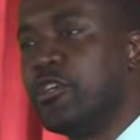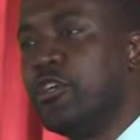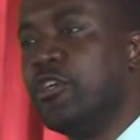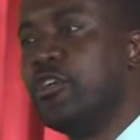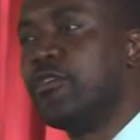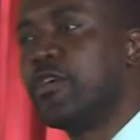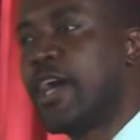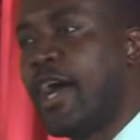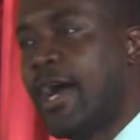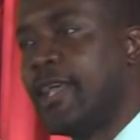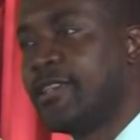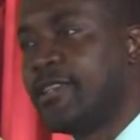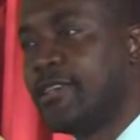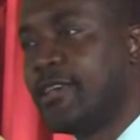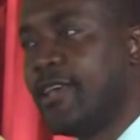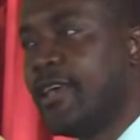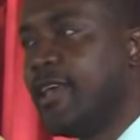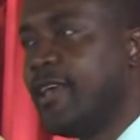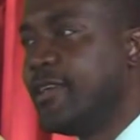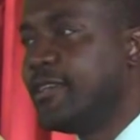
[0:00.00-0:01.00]
to look at
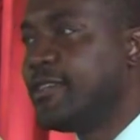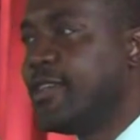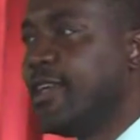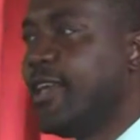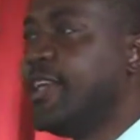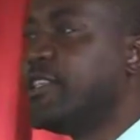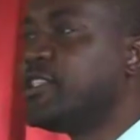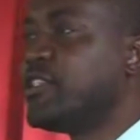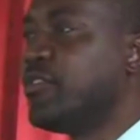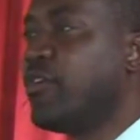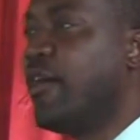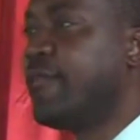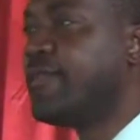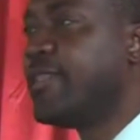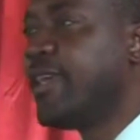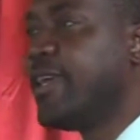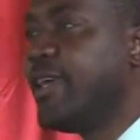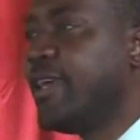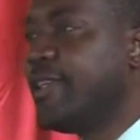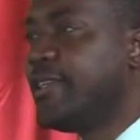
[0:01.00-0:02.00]
is the issue
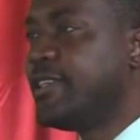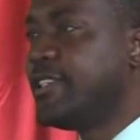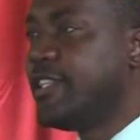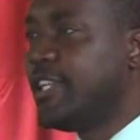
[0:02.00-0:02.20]
of the